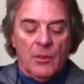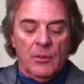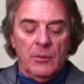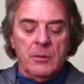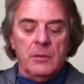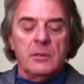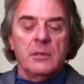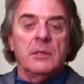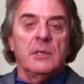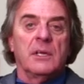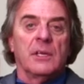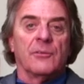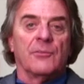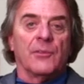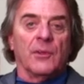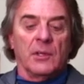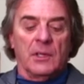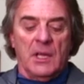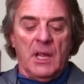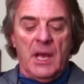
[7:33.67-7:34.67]
if
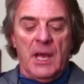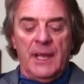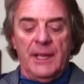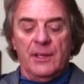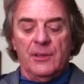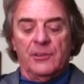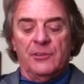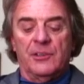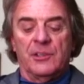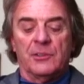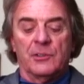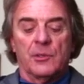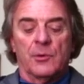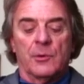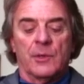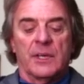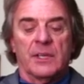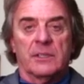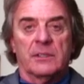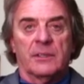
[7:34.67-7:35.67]
the lie is
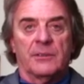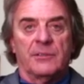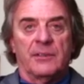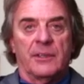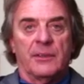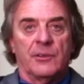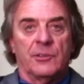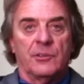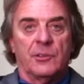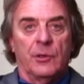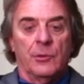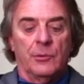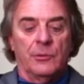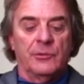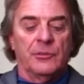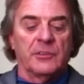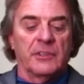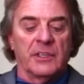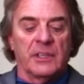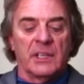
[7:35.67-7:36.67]
incorrect, let's say the toe's
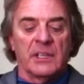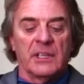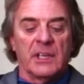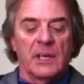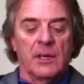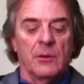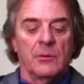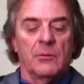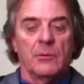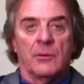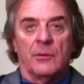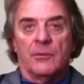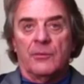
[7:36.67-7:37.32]
sticking out,